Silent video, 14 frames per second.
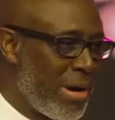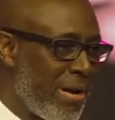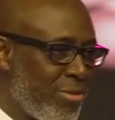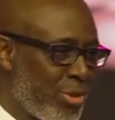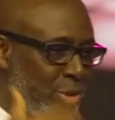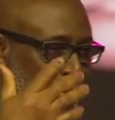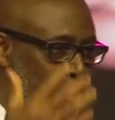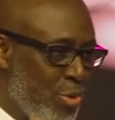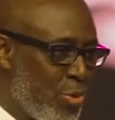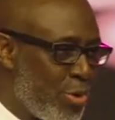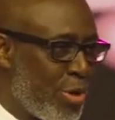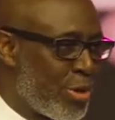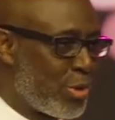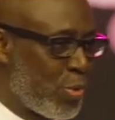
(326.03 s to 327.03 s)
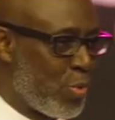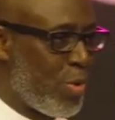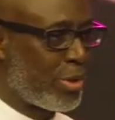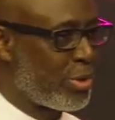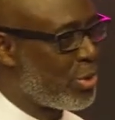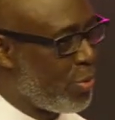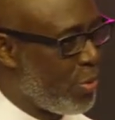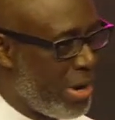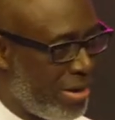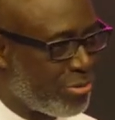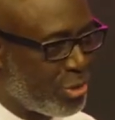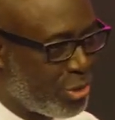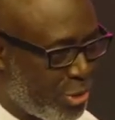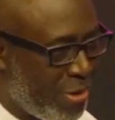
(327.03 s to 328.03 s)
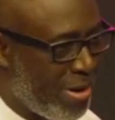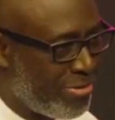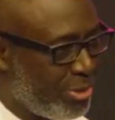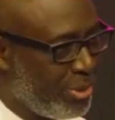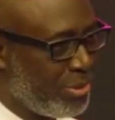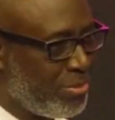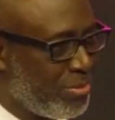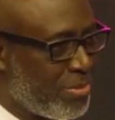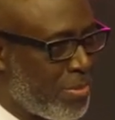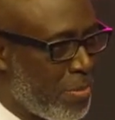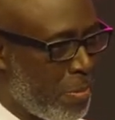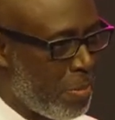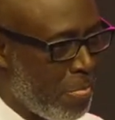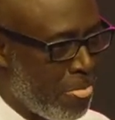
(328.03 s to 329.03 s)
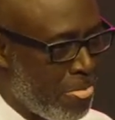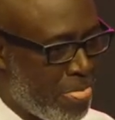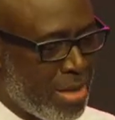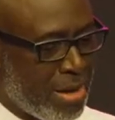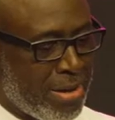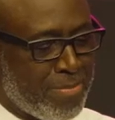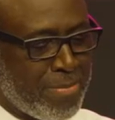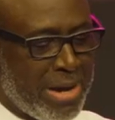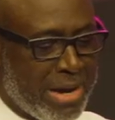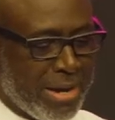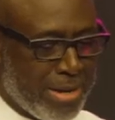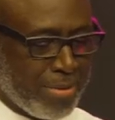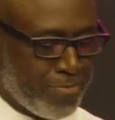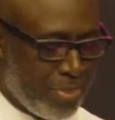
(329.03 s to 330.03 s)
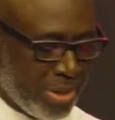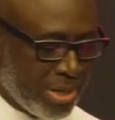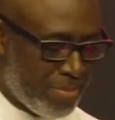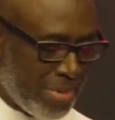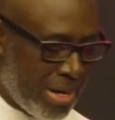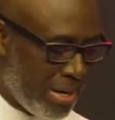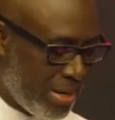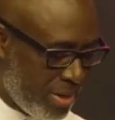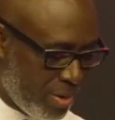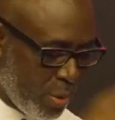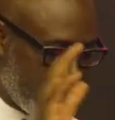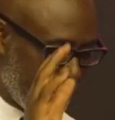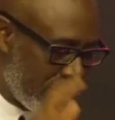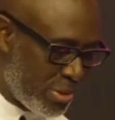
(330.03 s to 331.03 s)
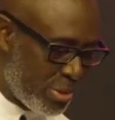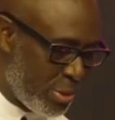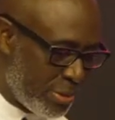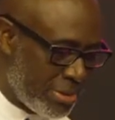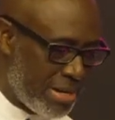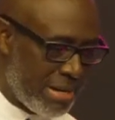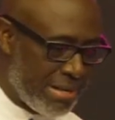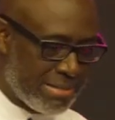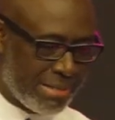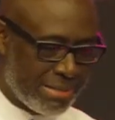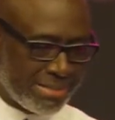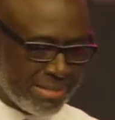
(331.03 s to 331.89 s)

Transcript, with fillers: will have us do God's work, so we have to travel my, big, my oldest daughter has